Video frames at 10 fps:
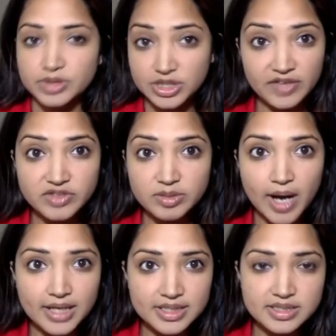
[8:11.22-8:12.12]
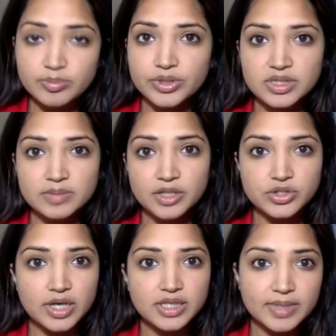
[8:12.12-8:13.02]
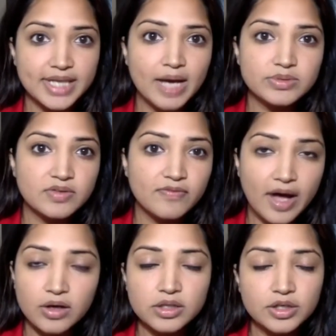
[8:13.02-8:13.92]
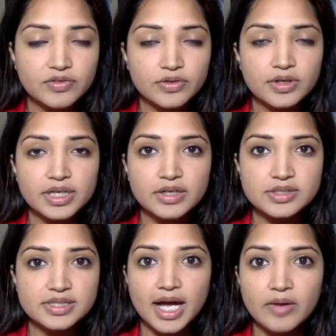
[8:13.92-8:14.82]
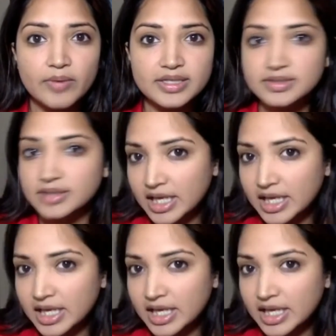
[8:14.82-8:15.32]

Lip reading: She lifted boxes and put them on trucks. My dad was a file clerk for 30 years at the IRS.